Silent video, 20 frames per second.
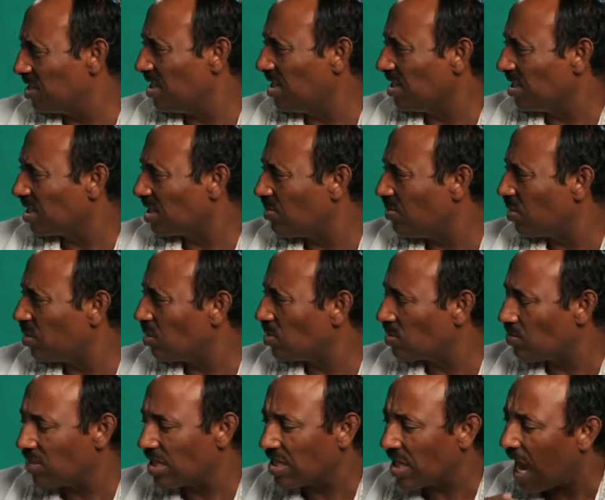things
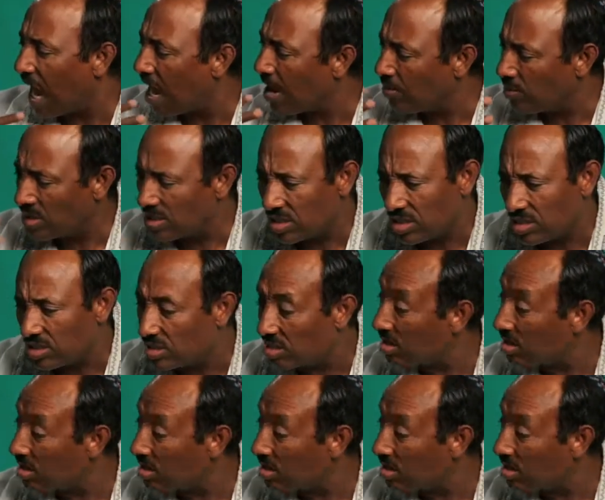because, but I was in